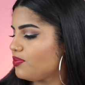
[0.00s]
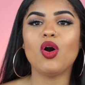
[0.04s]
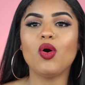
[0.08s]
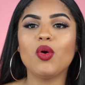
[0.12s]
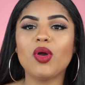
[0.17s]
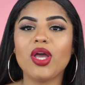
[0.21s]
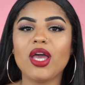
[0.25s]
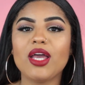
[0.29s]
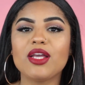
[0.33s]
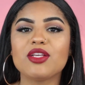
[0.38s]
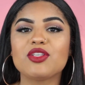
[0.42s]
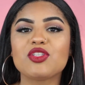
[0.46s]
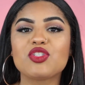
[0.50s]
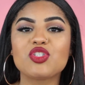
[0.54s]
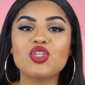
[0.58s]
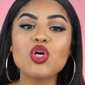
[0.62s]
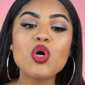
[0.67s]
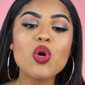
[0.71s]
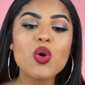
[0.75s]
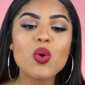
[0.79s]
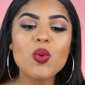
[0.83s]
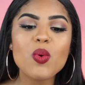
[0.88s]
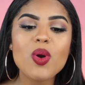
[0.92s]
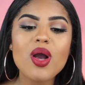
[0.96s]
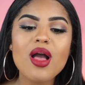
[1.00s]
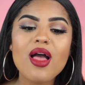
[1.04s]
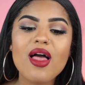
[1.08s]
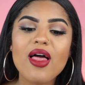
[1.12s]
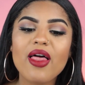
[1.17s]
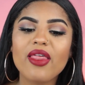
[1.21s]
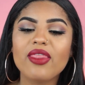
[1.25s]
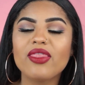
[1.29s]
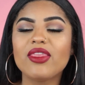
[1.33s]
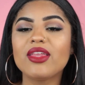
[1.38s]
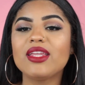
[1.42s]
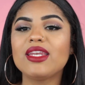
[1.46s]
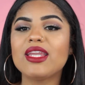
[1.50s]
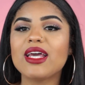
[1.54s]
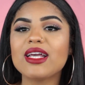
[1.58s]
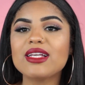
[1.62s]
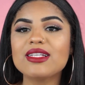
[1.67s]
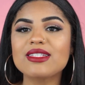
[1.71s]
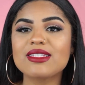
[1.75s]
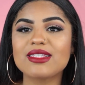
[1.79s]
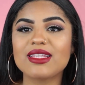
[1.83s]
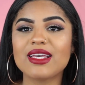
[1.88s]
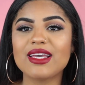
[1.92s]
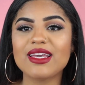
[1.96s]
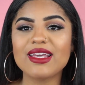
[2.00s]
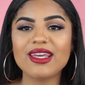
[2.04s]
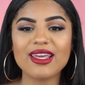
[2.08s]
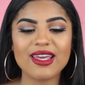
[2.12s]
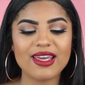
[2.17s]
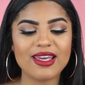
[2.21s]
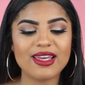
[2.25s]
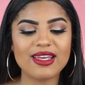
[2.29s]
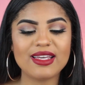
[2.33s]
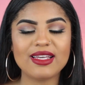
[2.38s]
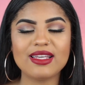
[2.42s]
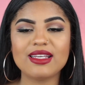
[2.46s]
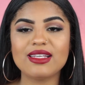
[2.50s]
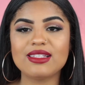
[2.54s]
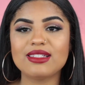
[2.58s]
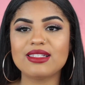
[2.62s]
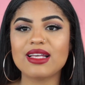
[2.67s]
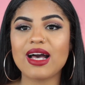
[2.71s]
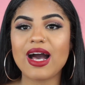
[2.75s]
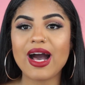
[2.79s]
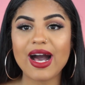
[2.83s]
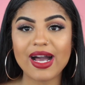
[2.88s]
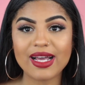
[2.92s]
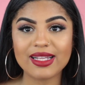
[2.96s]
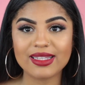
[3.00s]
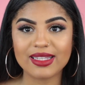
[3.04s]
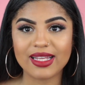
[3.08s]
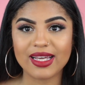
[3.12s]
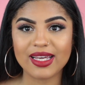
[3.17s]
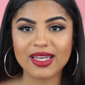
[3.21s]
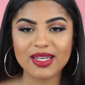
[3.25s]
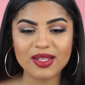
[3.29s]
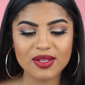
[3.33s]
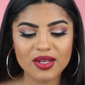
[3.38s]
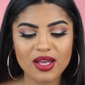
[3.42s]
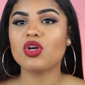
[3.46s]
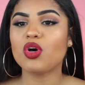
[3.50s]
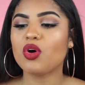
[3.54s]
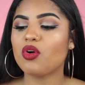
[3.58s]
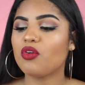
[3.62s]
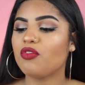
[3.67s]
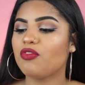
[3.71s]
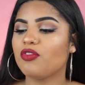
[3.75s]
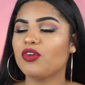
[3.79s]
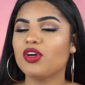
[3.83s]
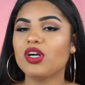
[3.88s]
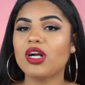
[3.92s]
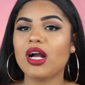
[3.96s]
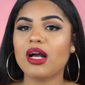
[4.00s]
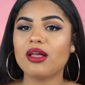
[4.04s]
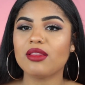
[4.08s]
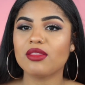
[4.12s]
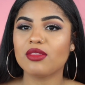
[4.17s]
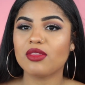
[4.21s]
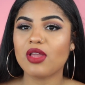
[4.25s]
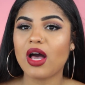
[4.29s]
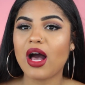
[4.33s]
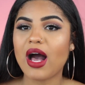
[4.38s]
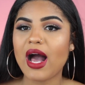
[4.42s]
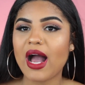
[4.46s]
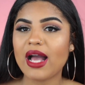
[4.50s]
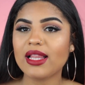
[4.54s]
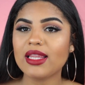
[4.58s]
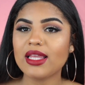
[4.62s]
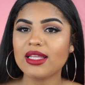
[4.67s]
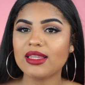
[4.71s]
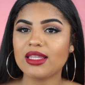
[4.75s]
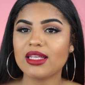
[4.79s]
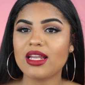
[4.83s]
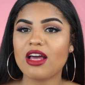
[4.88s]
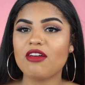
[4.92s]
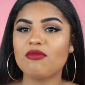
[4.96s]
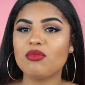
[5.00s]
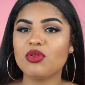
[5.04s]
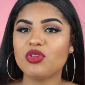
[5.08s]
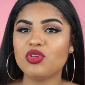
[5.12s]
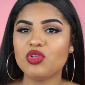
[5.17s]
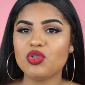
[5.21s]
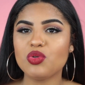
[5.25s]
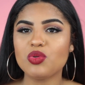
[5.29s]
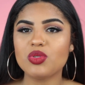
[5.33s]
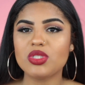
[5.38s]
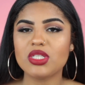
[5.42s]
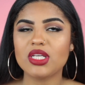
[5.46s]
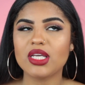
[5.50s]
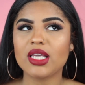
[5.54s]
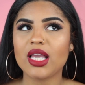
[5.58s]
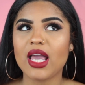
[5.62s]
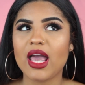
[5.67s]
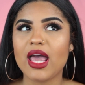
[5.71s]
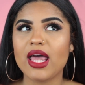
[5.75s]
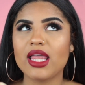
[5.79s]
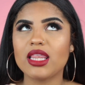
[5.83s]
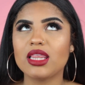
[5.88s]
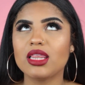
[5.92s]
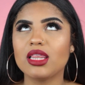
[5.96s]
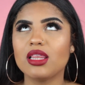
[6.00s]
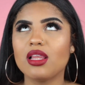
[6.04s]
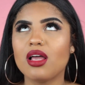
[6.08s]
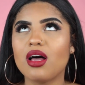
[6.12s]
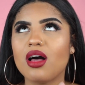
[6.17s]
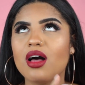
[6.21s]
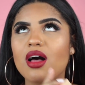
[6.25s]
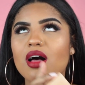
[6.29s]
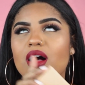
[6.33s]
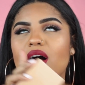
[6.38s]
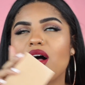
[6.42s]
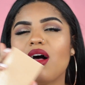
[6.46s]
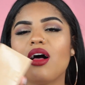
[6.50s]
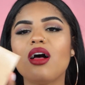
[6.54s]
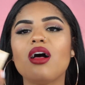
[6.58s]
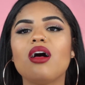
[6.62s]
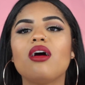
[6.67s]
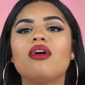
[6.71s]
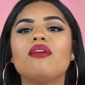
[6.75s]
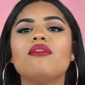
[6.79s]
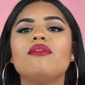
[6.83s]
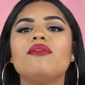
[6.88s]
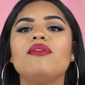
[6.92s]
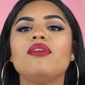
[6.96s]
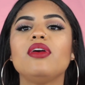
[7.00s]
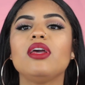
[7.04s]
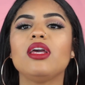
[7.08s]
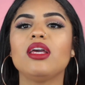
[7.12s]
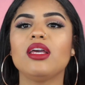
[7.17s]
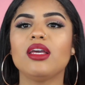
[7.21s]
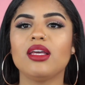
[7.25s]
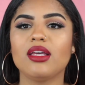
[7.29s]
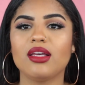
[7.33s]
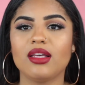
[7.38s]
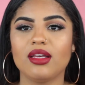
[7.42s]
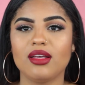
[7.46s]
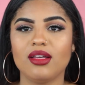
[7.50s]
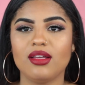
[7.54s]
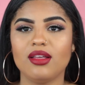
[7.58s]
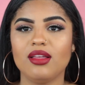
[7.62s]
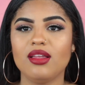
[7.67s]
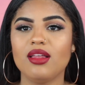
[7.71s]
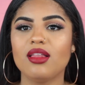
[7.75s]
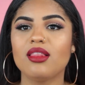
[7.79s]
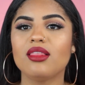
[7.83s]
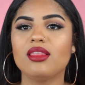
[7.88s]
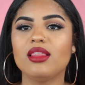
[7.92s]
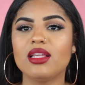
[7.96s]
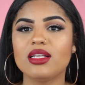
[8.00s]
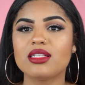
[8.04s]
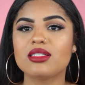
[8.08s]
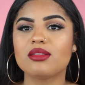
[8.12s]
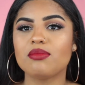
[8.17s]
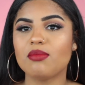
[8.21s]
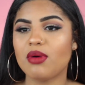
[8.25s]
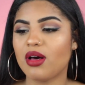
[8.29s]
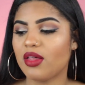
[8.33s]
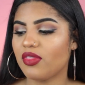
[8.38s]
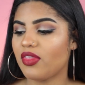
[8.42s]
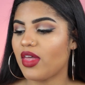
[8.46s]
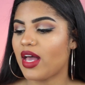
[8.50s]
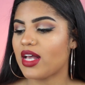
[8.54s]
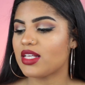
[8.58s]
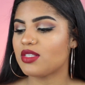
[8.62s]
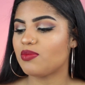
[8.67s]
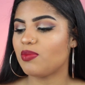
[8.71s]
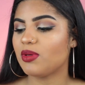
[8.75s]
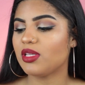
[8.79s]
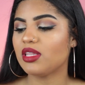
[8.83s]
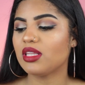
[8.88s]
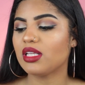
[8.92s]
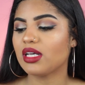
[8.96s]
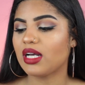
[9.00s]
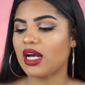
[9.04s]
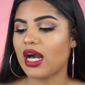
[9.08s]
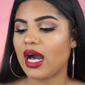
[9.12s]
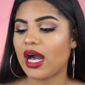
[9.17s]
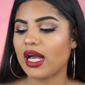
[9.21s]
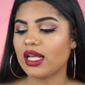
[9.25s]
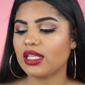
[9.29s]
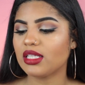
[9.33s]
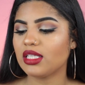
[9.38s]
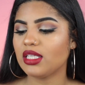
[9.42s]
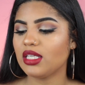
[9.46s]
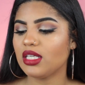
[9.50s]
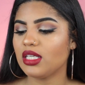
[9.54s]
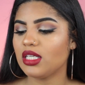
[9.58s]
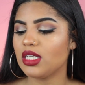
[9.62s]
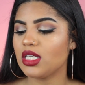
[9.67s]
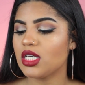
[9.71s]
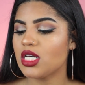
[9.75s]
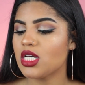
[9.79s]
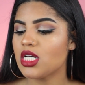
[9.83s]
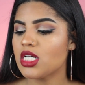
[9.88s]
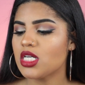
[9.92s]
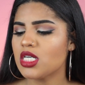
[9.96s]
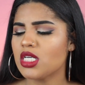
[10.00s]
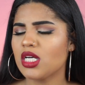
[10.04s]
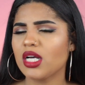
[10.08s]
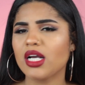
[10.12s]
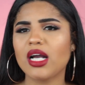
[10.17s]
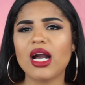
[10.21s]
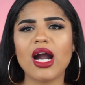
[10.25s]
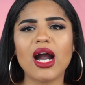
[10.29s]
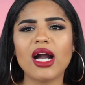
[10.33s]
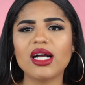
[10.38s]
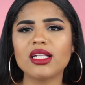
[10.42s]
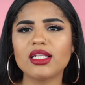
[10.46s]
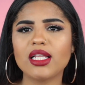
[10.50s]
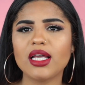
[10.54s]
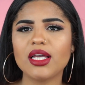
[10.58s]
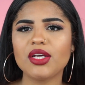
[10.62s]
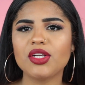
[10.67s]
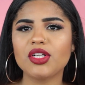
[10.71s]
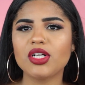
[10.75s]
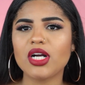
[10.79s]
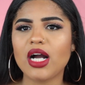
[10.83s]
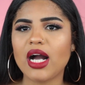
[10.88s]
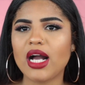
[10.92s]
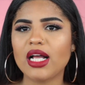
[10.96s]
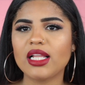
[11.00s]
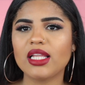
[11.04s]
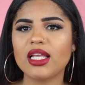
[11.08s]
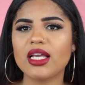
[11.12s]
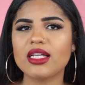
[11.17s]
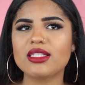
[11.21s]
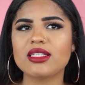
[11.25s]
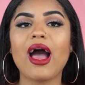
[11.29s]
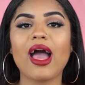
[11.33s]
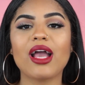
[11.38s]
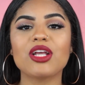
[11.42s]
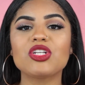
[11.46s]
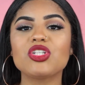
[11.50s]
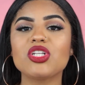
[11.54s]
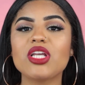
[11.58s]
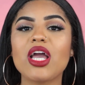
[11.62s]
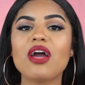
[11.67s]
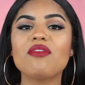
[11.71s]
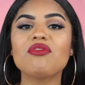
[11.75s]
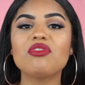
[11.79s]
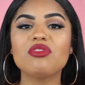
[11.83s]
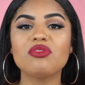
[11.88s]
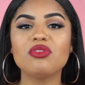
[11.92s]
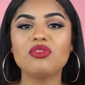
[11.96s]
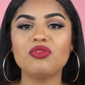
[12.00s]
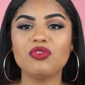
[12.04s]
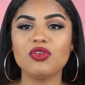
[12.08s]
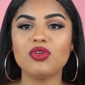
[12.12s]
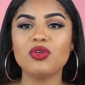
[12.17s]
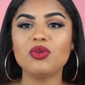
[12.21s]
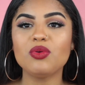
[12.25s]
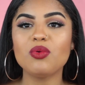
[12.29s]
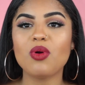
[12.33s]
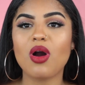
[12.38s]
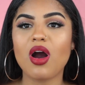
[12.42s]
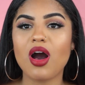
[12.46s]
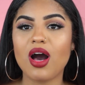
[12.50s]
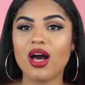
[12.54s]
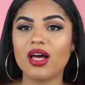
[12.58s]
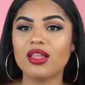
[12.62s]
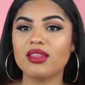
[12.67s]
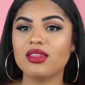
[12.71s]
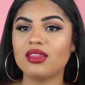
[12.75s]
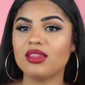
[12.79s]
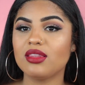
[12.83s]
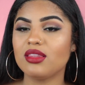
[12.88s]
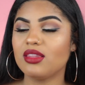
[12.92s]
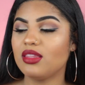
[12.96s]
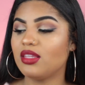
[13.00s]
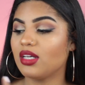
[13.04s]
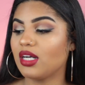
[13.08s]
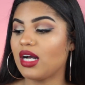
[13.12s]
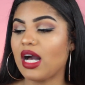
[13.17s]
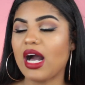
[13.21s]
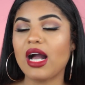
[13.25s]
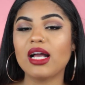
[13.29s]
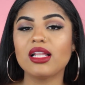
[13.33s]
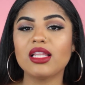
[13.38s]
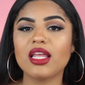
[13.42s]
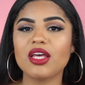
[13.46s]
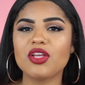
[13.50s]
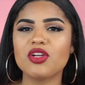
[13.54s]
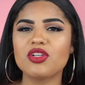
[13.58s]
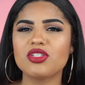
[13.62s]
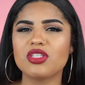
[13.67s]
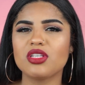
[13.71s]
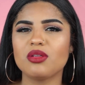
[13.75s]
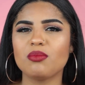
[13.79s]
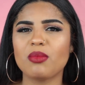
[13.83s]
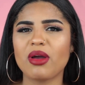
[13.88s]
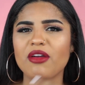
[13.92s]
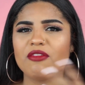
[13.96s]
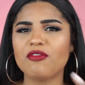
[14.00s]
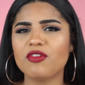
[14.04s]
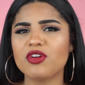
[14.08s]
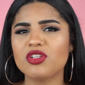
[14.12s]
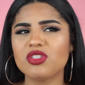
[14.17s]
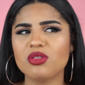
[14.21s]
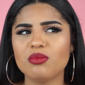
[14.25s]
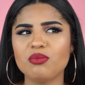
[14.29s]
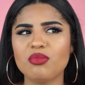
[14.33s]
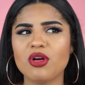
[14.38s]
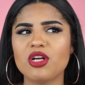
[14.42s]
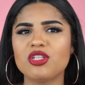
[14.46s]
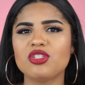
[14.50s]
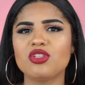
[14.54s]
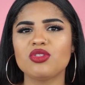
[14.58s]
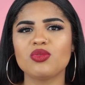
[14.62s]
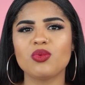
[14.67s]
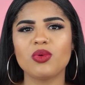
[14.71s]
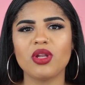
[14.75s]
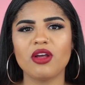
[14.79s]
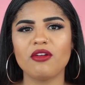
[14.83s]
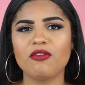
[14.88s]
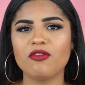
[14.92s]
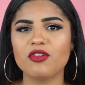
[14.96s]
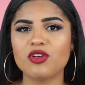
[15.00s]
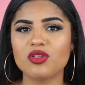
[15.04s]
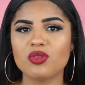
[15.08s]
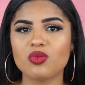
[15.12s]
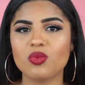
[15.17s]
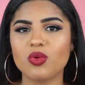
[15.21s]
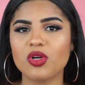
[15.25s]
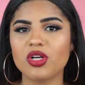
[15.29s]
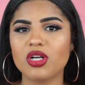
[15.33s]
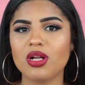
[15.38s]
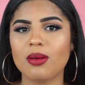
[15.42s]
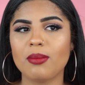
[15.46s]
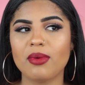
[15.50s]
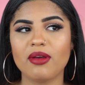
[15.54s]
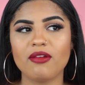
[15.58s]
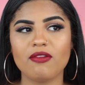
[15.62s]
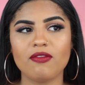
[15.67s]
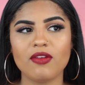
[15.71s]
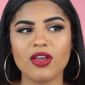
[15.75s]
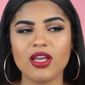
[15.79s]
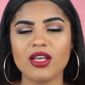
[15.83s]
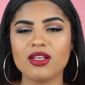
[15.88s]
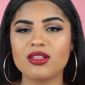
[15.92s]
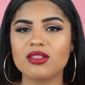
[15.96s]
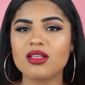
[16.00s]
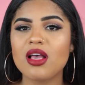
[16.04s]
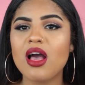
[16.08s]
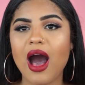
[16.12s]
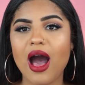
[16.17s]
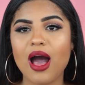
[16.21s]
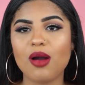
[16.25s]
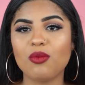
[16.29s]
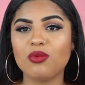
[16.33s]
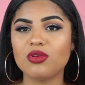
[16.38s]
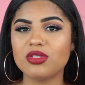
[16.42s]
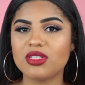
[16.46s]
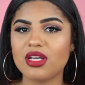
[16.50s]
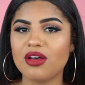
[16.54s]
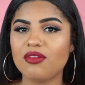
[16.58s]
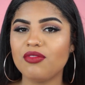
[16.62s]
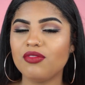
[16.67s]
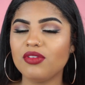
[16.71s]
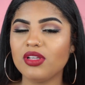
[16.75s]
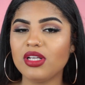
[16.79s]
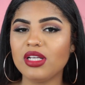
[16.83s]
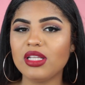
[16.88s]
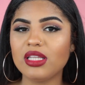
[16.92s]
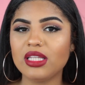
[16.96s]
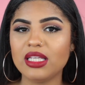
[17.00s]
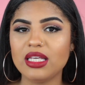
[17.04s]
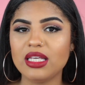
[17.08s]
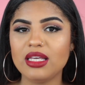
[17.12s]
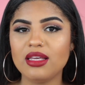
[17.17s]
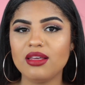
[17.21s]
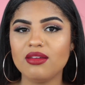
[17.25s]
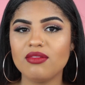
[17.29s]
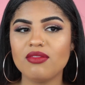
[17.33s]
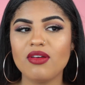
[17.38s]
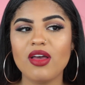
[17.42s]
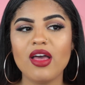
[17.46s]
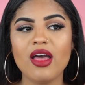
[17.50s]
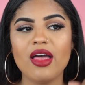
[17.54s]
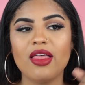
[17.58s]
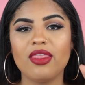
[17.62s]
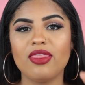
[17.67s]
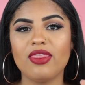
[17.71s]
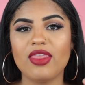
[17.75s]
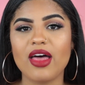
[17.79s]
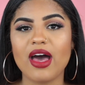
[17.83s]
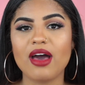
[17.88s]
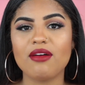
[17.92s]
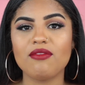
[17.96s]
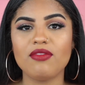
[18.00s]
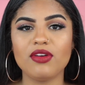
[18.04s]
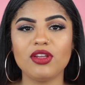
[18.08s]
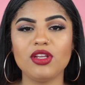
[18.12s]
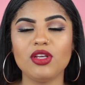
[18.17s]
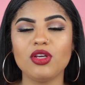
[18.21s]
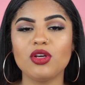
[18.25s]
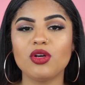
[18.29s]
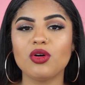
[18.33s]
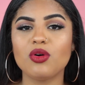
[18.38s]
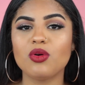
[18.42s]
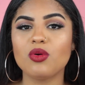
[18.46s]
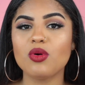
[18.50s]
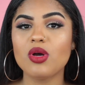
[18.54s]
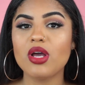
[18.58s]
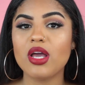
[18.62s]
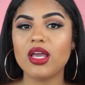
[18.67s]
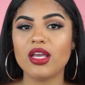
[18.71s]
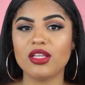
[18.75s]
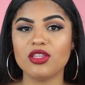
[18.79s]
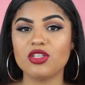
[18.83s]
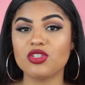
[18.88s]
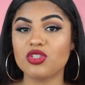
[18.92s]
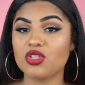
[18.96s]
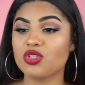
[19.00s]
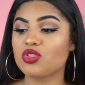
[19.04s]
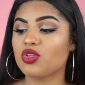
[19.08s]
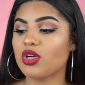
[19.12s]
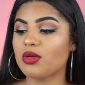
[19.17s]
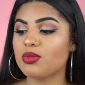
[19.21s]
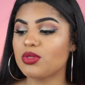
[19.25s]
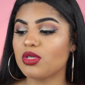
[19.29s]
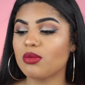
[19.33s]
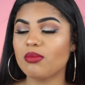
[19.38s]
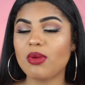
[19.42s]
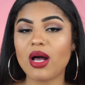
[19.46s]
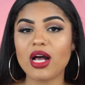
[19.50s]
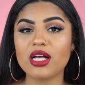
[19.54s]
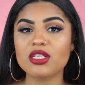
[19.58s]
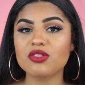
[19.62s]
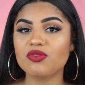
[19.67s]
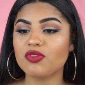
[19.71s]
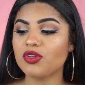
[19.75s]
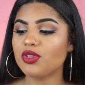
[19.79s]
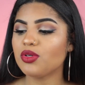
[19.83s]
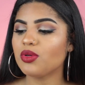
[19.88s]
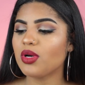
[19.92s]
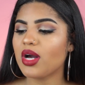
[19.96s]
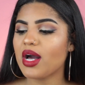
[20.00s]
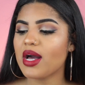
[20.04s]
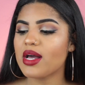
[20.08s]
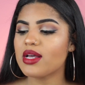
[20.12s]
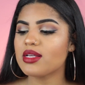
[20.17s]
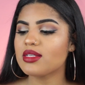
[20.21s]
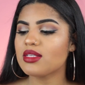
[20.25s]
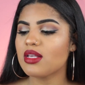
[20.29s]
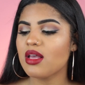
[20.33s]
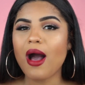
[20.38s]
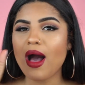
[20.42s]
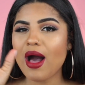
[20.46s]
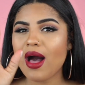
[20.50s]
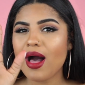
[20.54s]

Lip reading: Okay, so the next thing is highlight. So for a highlight that I've been using and loving this month has been the Kylie Kylighter highlight. I actually have a review on the Kylighters and my first impressions when I first wore it on my face. I will definitely leave that video in the description box for you guys.